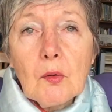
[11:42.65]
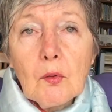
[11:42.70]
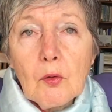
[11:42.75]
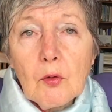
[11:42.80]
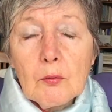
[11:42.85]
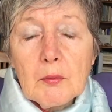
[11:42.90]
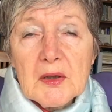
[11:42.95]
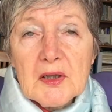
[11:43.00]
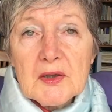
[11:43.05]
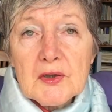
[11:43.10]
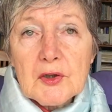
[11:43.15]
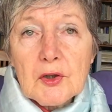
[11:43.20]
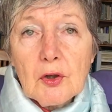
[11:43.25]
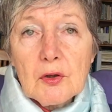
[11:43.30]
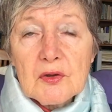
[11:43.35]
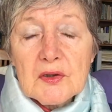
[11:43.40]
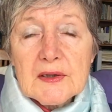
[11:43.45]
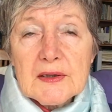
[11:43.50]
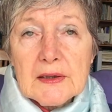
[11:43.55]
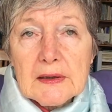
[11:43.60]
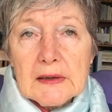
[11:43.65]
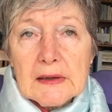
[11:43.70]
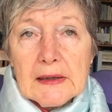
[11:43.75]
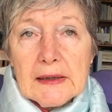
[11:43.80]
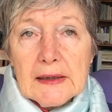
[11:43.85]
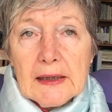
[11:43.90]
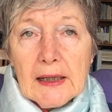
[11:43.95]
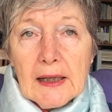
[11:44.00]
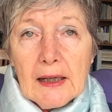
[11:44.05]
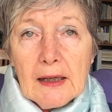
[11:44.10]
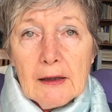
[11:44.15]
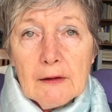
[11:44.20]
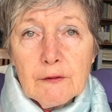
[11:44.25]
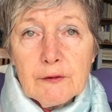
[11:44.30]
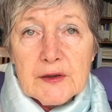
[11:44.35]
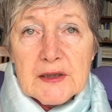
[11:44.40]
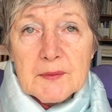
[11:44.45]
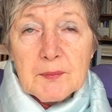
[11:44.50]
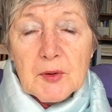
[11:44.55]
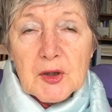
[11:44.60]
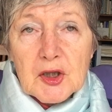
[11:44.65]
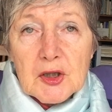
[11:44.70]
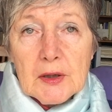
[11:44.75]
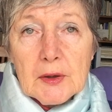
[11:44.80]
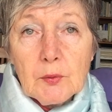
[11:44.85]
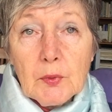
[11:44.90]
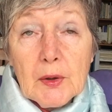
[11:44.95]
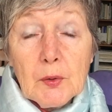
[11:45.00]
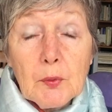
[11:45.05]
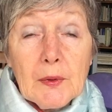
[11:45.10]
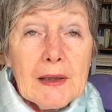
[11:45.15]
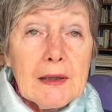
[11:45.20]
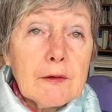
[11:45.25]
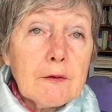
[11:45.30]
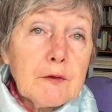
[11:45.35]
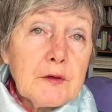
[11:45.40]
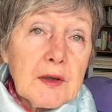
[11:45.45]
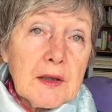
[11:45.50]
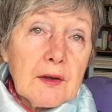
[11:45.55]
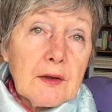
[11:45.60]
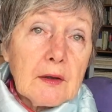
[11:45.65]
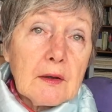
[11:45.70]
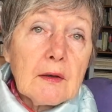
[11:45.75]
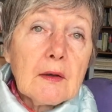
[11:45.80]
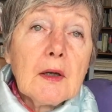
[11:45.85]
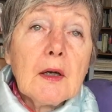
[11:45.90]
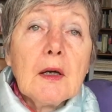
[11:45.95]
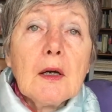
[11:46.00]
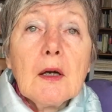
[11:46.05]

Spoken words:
almost constantly have, especially when we lived in